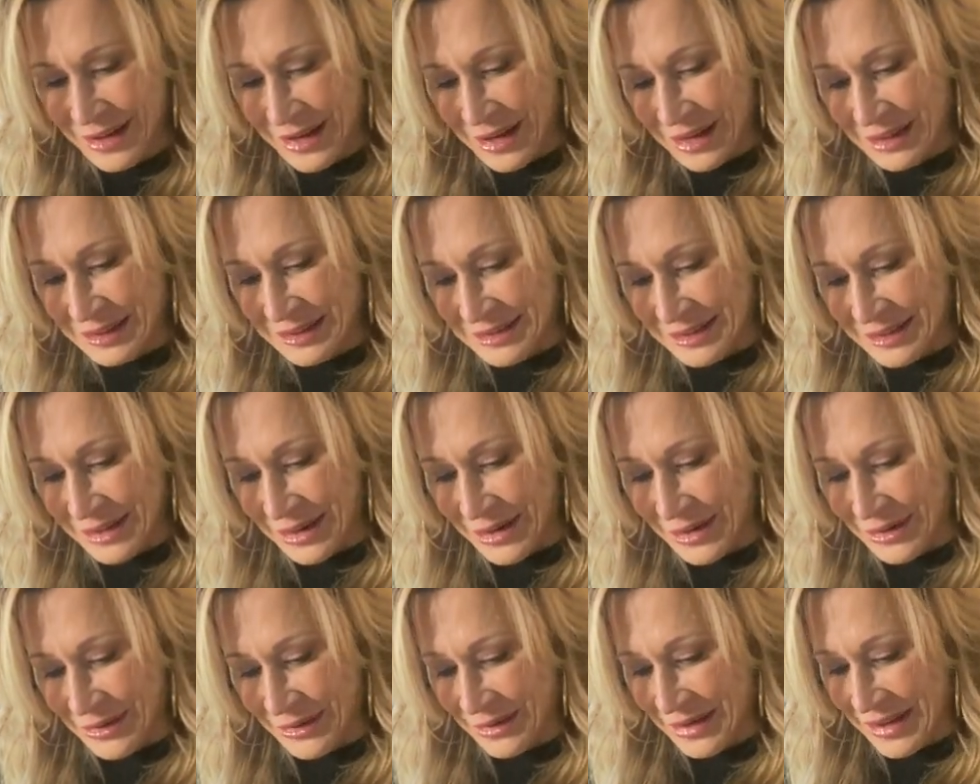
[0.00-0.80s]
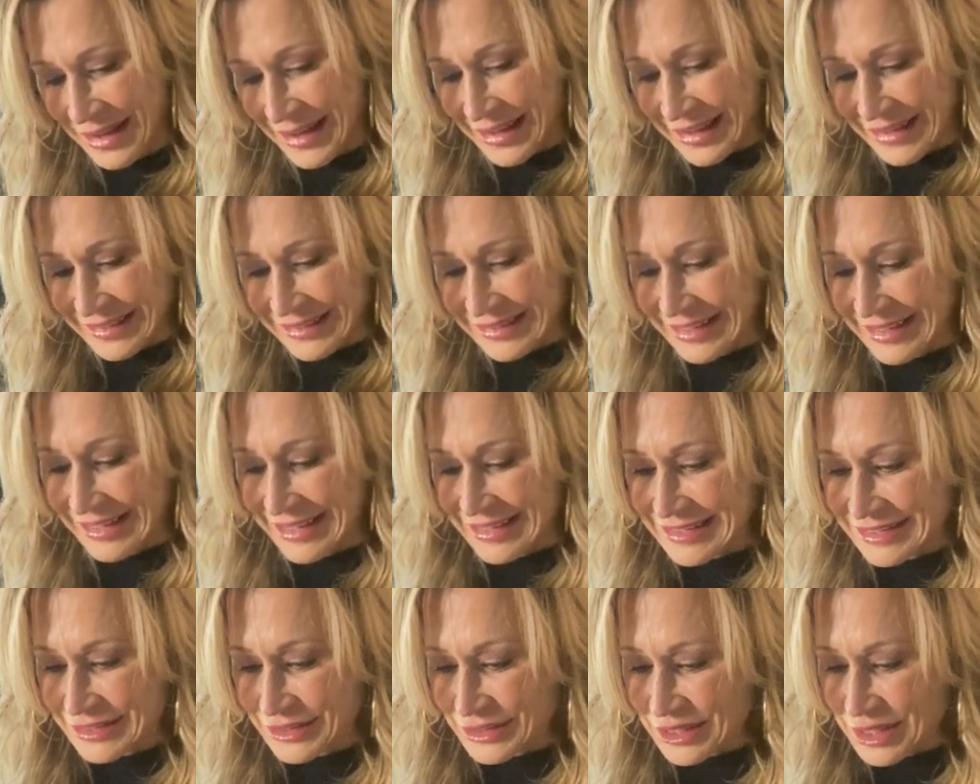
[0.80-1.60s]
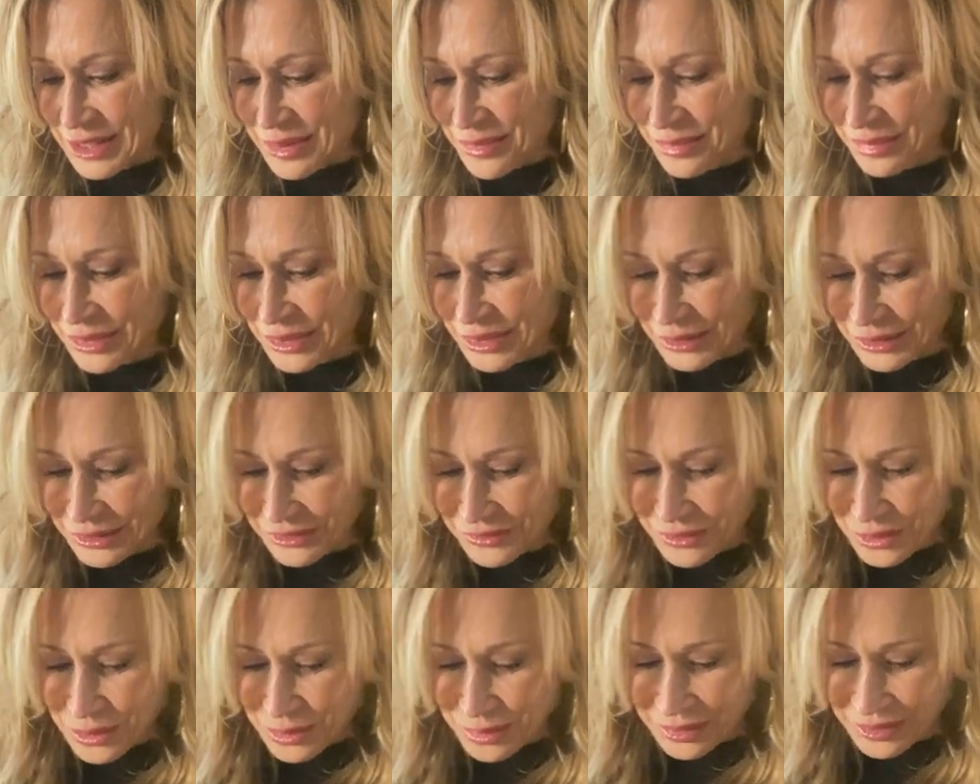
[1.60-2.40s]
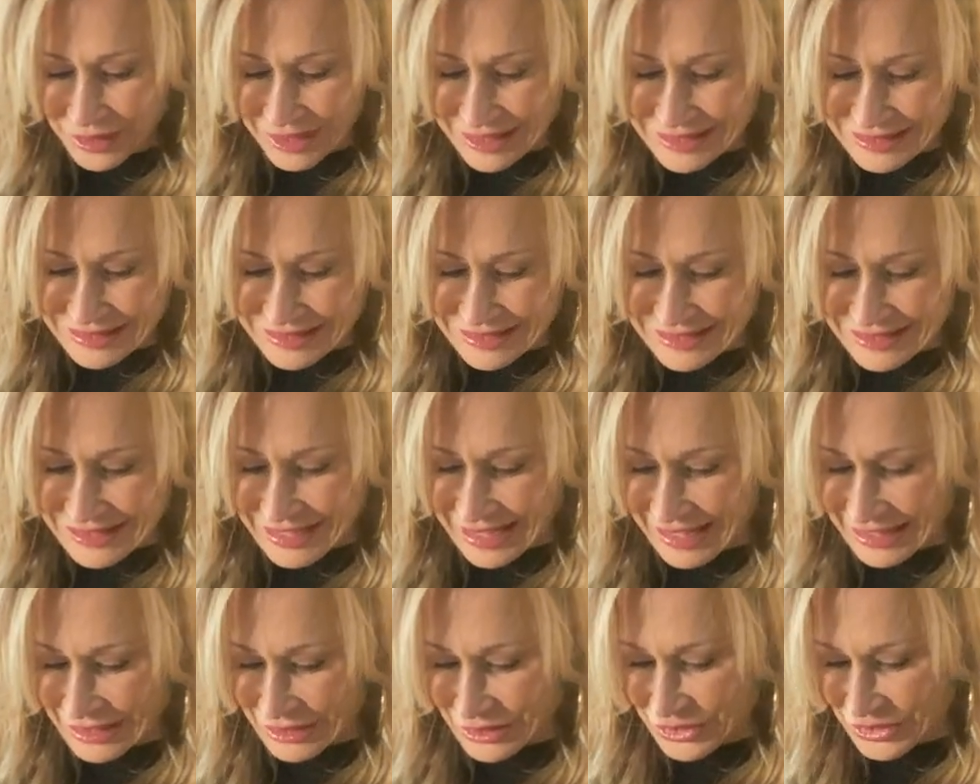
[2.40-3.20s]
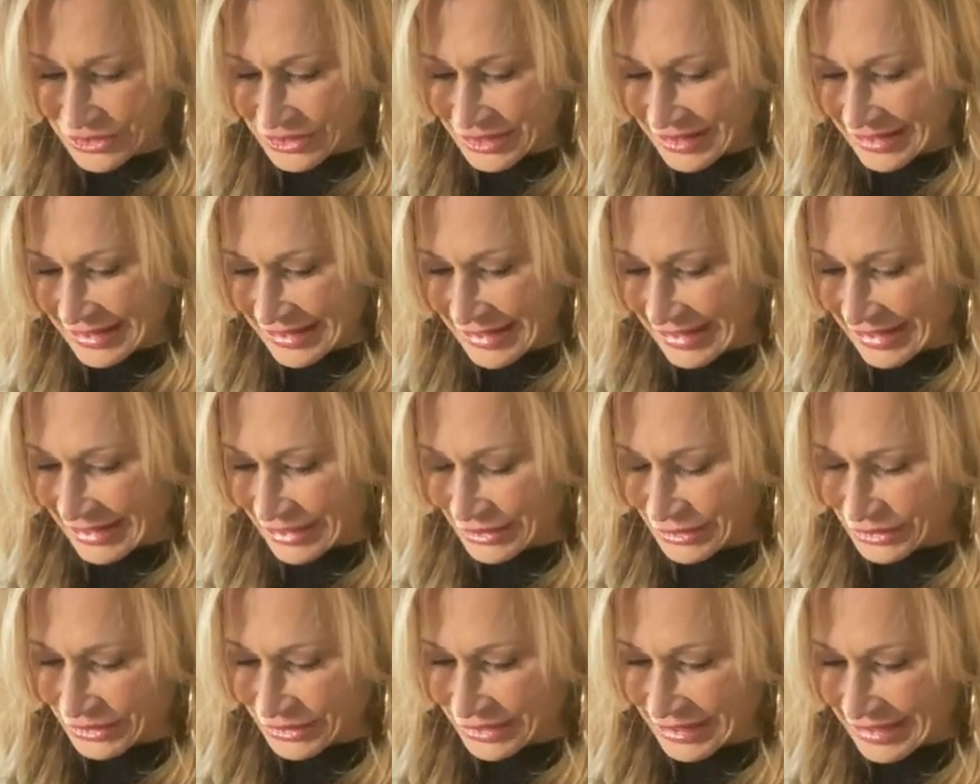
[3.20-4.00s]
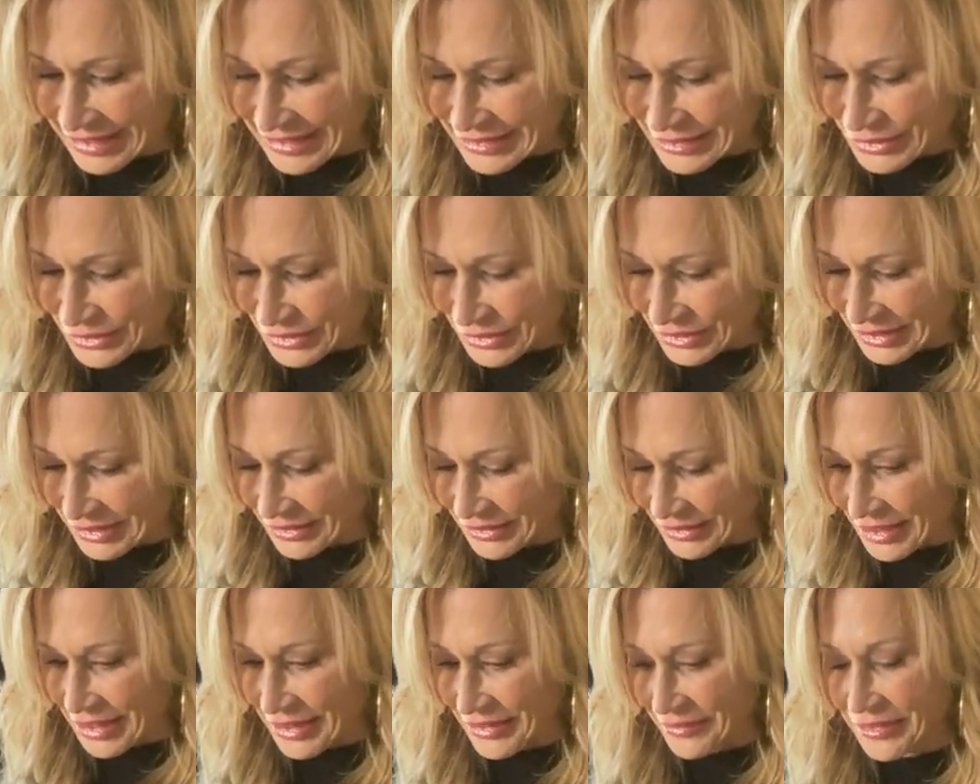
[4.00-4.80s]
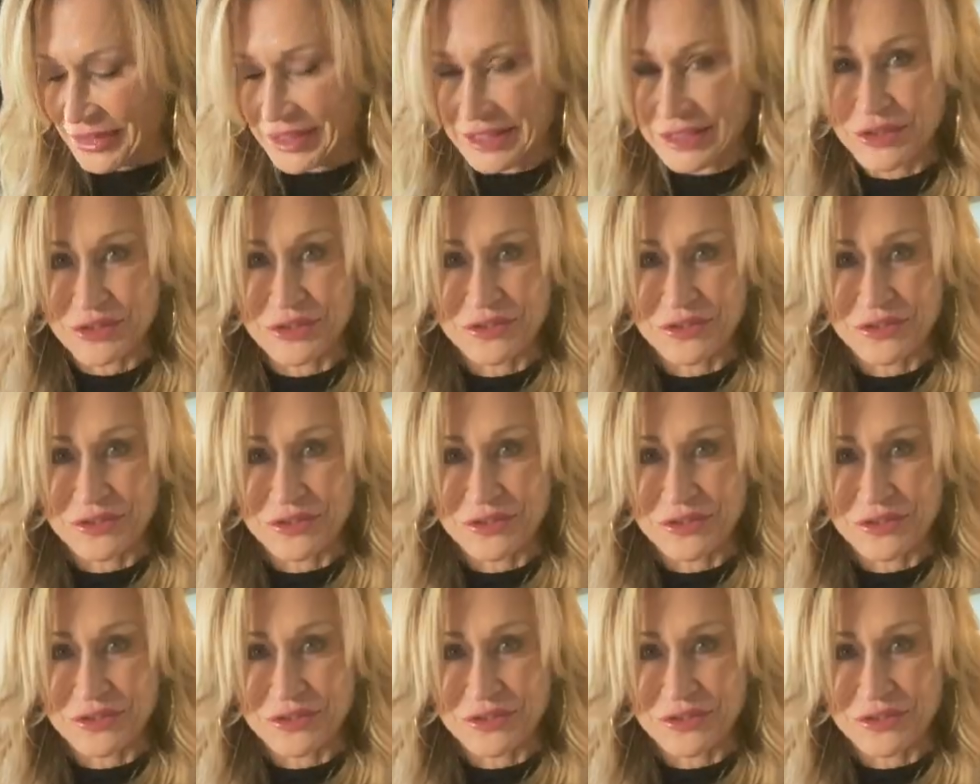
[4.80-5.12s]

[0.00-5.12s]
So yes, just a beautiful presentation, and your guests are going to love this.